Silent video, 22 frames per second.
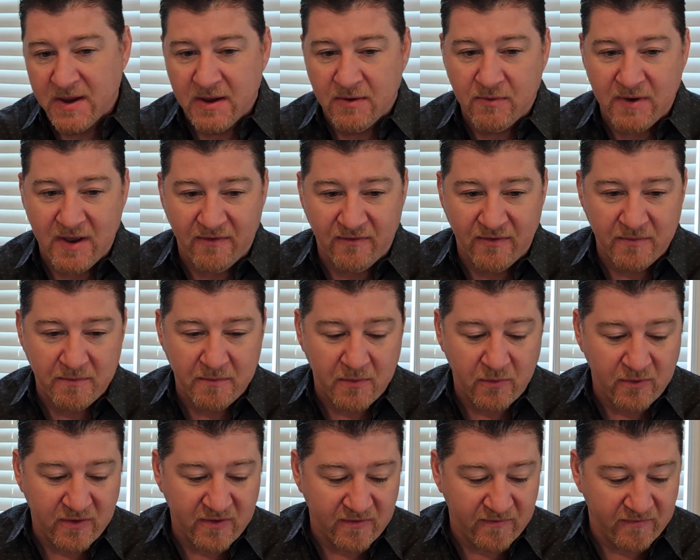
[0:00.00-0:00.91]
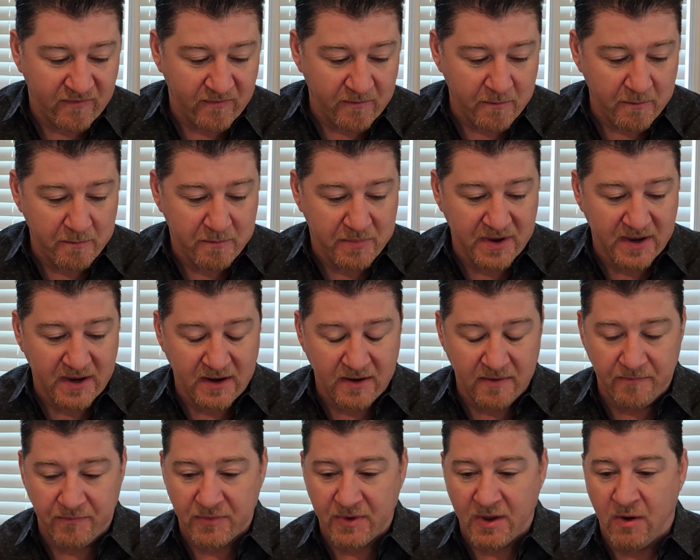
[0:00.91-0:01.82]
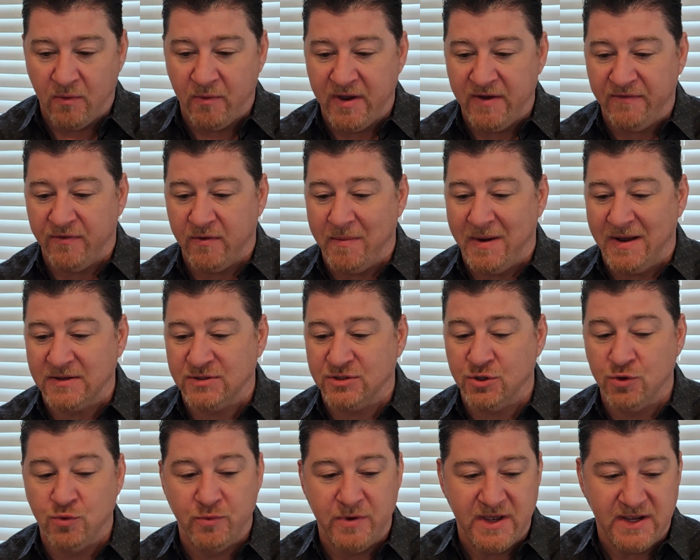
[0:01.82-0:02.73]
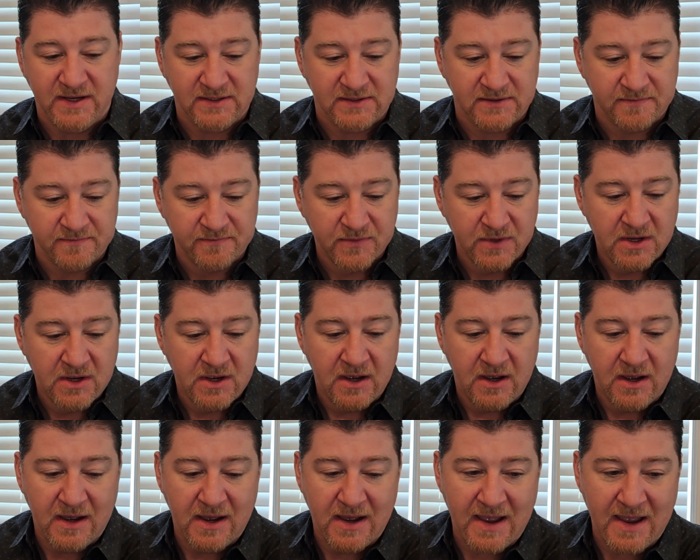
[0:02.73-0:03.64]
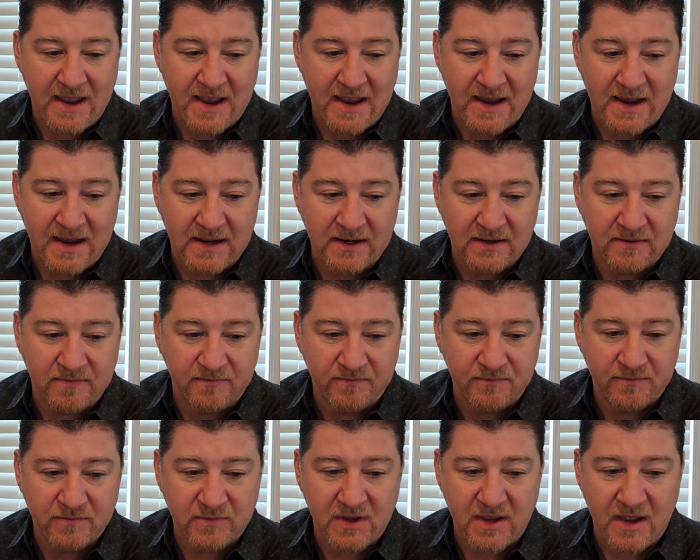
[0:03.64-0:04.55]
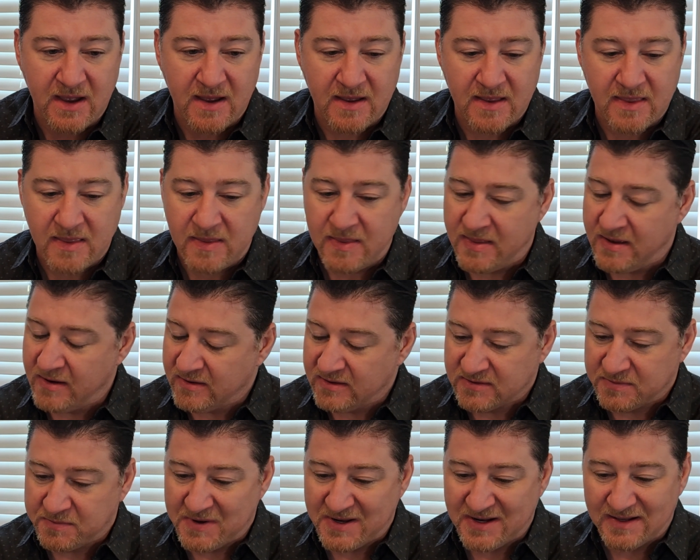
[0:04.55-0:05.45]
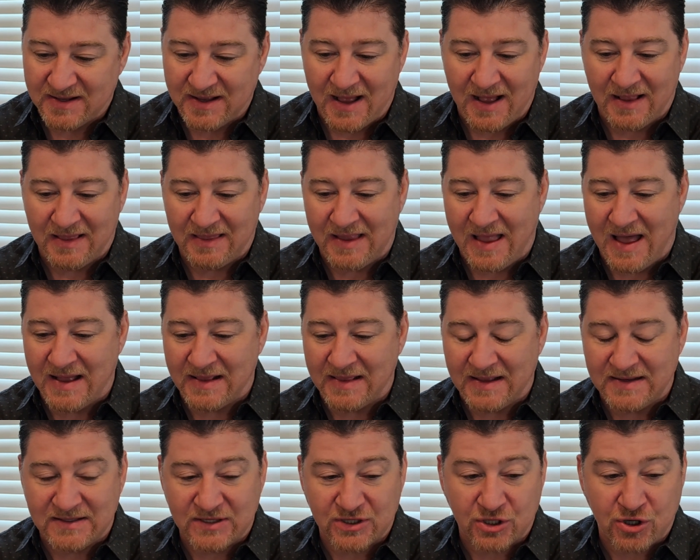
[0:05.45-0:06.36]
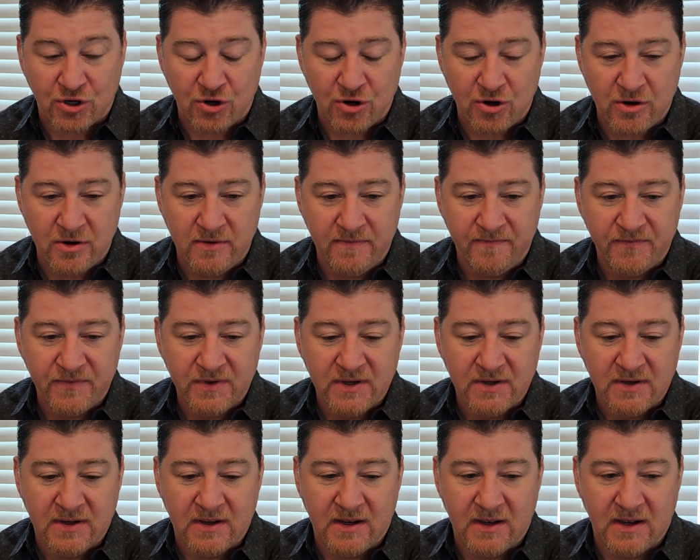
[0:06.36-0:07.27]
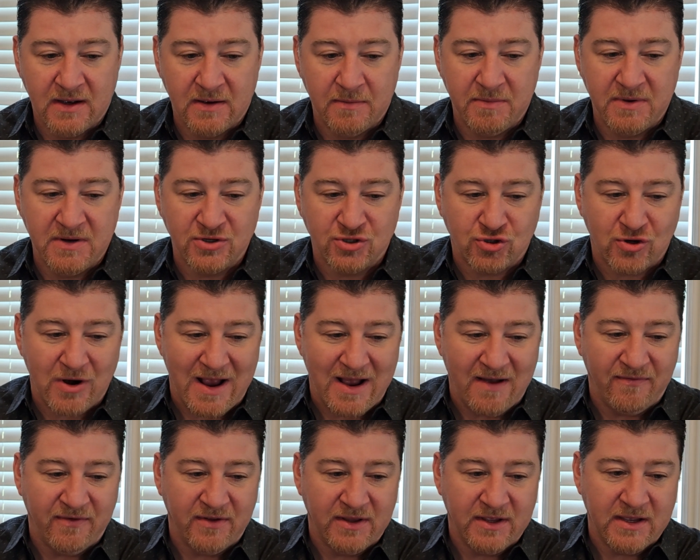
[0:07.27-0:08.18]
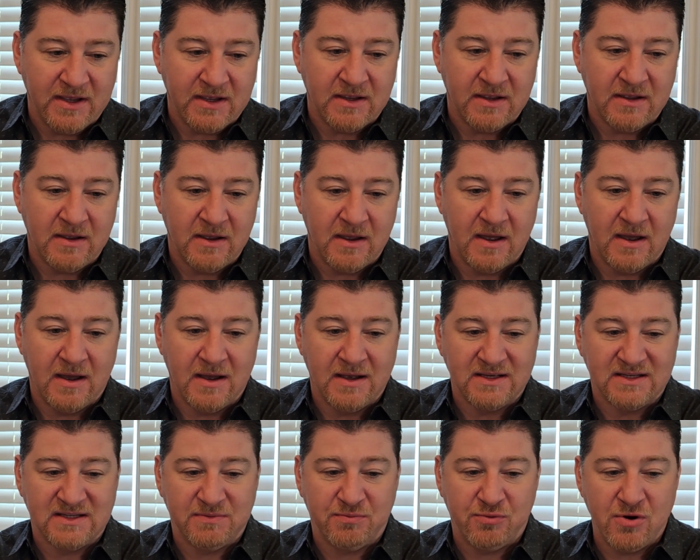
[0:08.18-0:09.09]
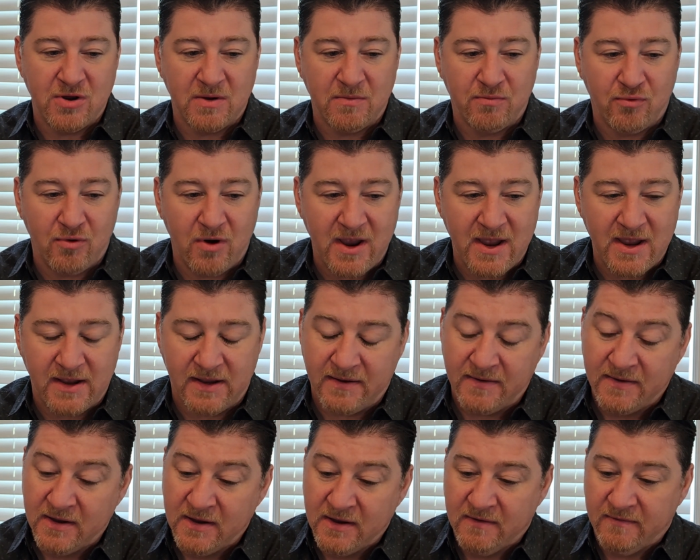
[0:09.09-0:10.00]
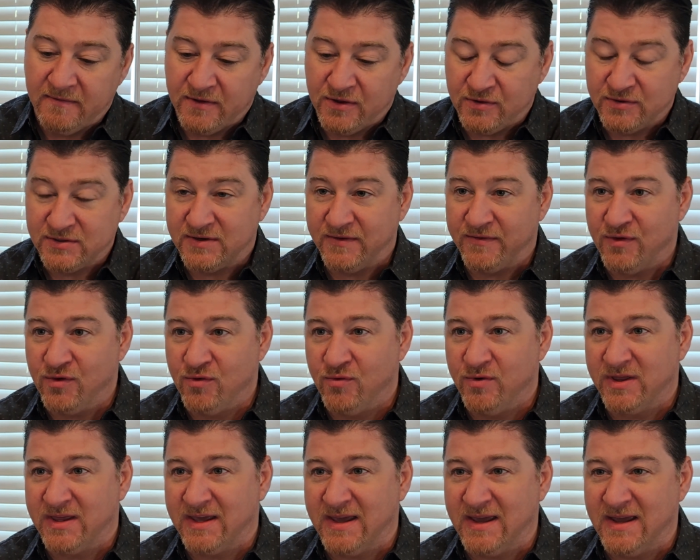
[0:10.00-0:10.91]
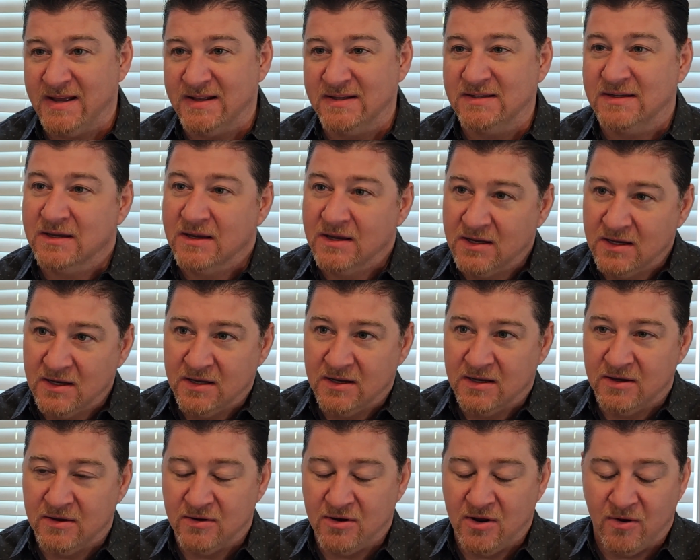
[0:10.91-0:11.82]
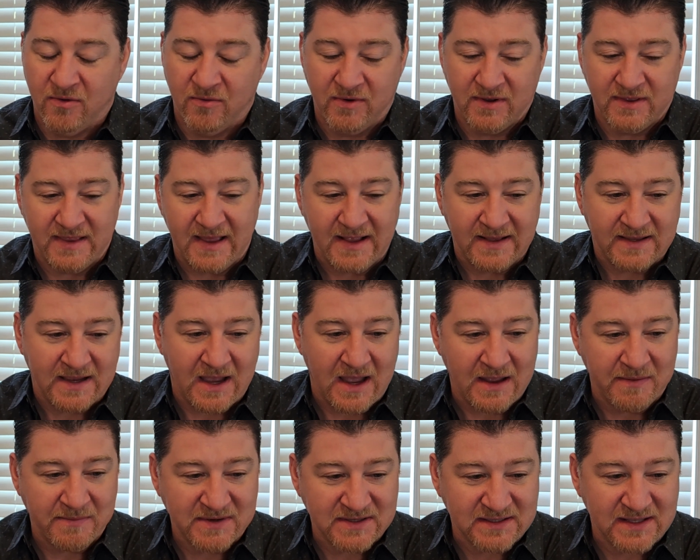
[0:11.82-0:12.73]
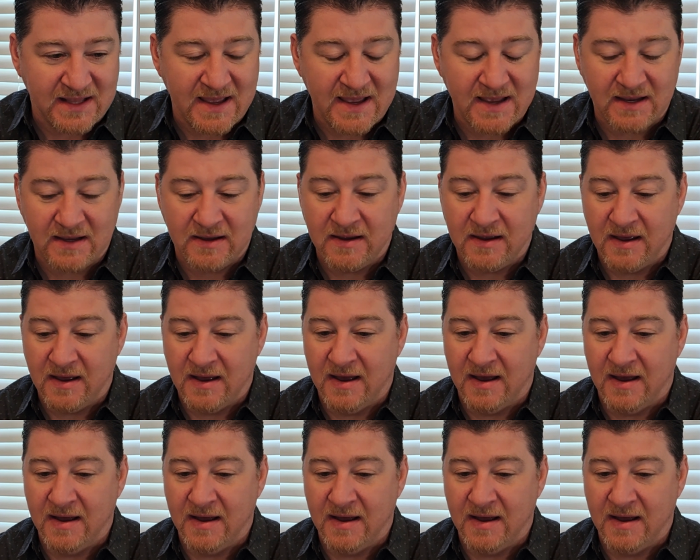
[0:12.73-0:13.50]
We've been away for about 2 weeks, and there's been a lot that's occurred. Been traveling, spring break. For those of you with kids, you know what that time is like.